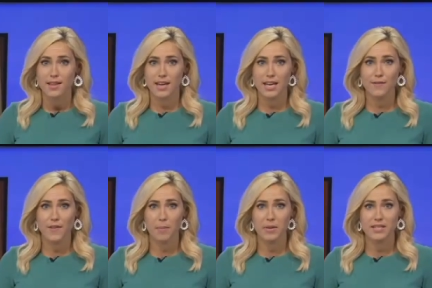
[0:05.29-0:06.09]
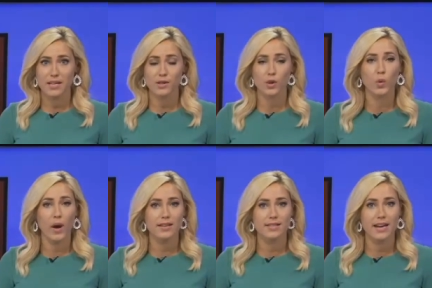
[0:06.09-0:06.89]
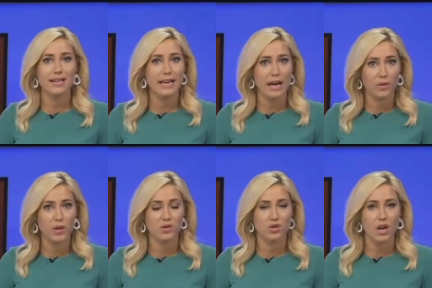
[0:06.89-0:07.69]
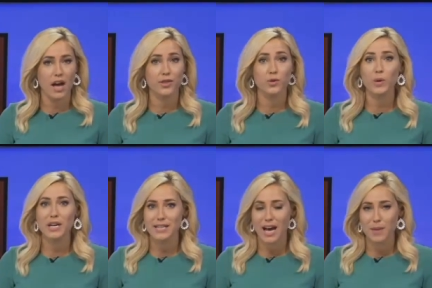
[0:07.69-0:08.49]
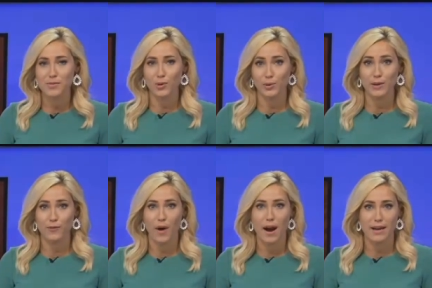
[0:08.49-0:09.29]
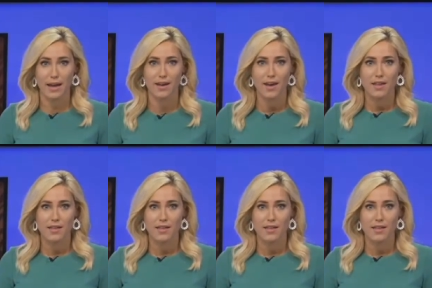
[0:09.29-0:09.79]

The Kinney family says their Great Dane Gary was shot three times early Friday.